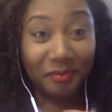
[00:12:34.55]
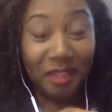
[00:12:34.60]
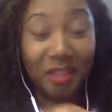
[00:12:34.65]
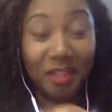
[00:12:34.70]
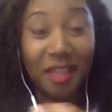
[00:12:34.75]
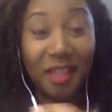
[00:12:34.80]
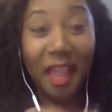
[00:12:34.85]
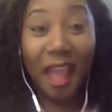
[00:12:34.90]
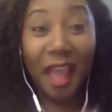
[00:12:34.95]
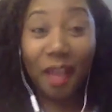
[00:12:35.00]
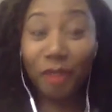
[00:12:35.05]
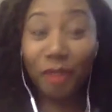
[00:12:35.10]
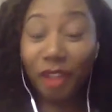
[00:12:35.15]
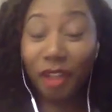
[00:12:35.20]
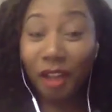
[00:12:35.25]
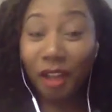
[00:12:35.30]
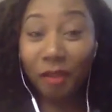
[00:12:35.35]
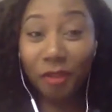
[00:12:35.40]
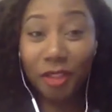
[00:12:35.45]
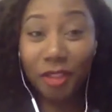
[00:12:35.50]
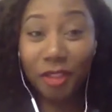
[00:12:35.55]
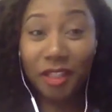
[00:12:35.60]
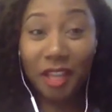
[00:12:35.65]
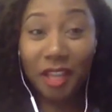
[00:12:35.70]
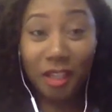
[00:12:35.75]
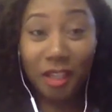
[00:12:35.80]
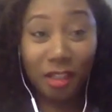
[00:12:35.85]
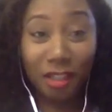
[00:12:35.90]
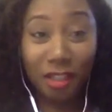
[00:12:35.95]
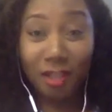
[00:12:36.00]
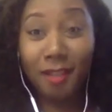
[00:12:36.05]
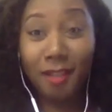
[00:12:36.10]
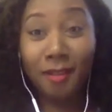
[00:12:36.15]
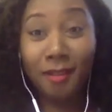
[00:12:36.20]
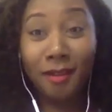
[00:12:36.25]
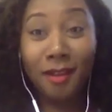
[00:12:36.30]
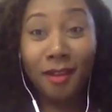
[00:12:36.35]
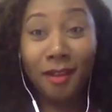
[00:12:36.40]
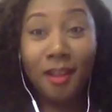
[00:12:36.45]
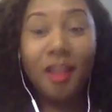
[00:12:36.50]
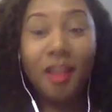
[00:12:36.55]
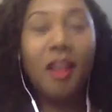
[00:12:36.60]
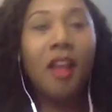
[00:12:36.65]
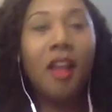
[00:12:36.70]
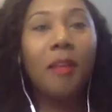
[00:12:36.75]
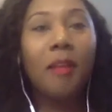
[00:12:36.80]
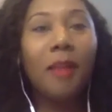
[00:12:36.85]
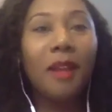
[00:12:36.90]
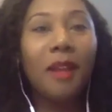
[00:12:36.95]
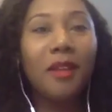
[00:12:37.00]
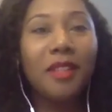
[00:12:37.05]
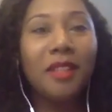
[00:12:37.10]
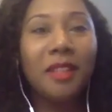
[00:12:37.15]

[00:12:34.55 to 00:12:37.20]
to have a conversation about